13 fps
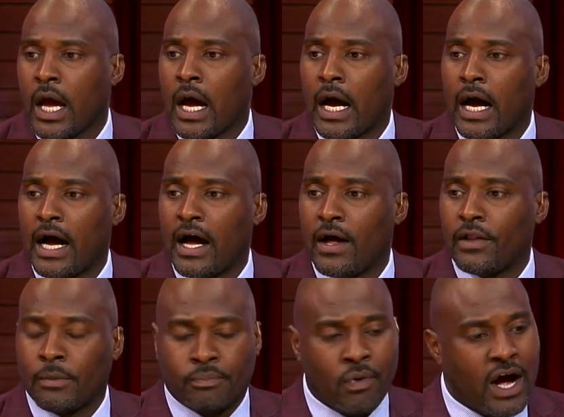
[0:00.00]
Uh,
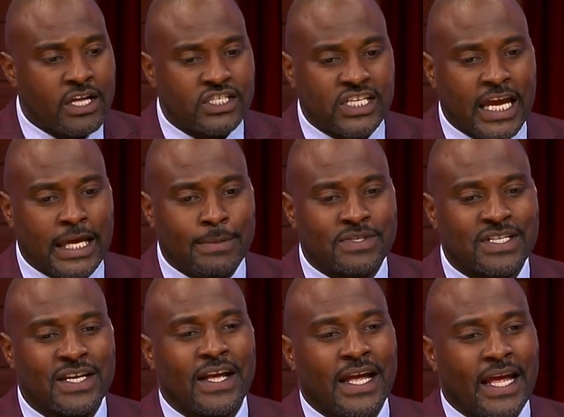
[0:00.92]
LeBron James
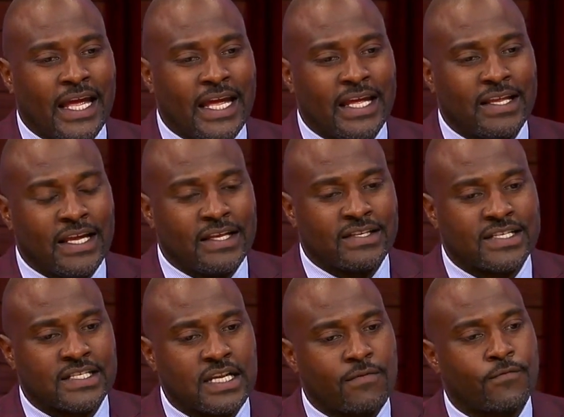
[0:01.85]
is
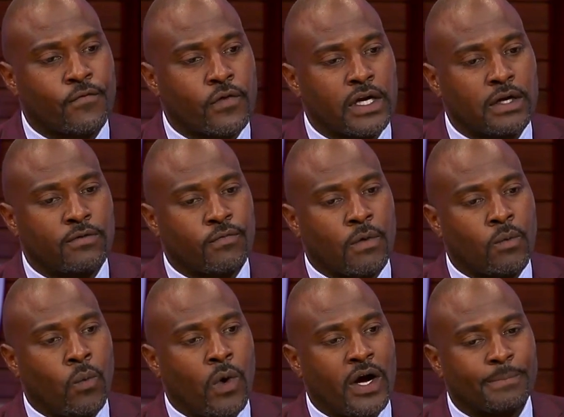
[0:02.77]
suffering
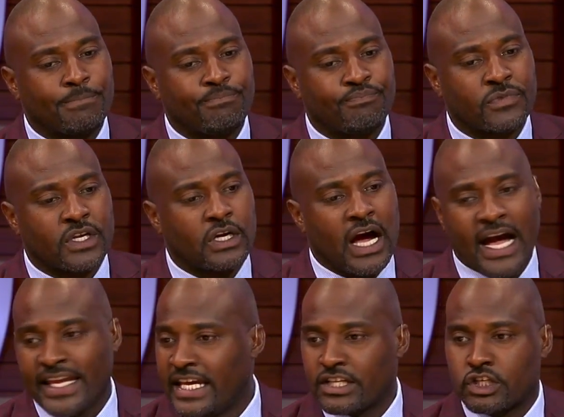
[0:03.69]
from what I
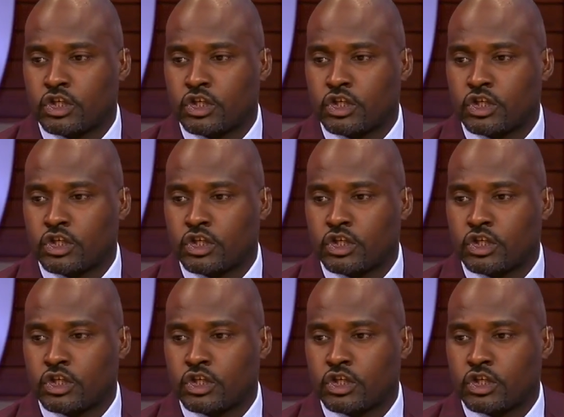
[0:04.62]
guess